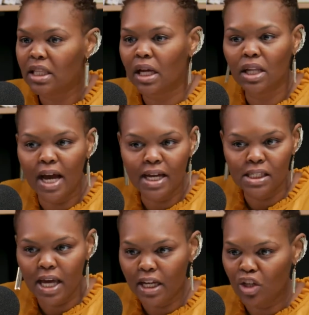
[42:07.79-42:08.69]
The clients
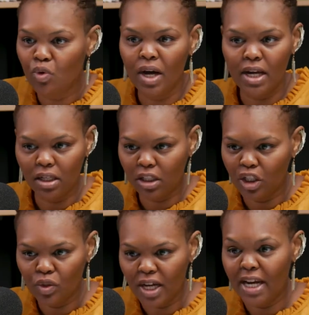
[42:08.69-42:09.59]
like it. The
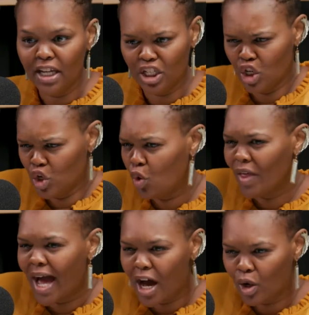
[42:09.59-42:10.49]
cleaners kind of get to know the
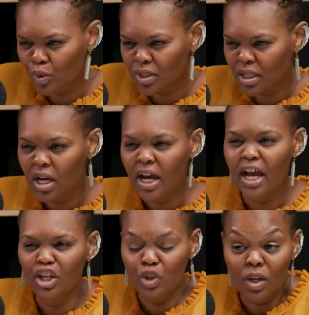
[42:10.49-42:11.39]
house
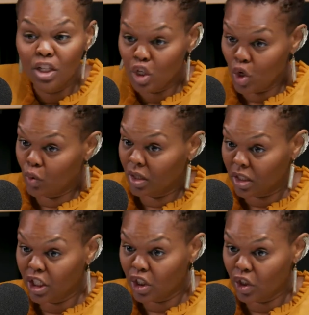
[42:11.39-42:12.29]
and you get to know the
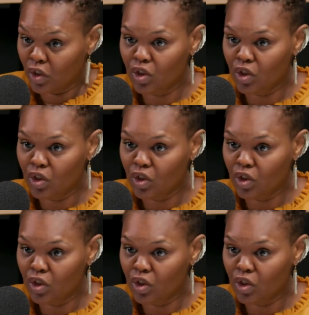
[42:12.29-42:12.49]
cleaner.